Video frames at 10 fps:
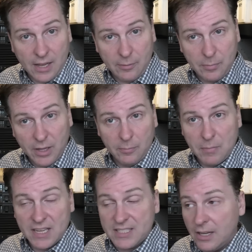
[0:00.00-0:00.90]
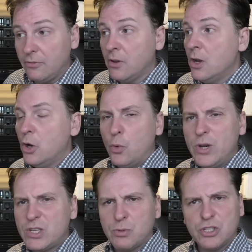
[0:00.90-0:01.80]
I built myself,
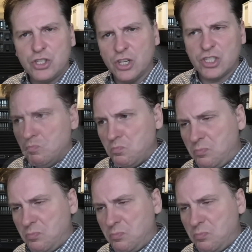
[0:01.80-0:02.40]
which was just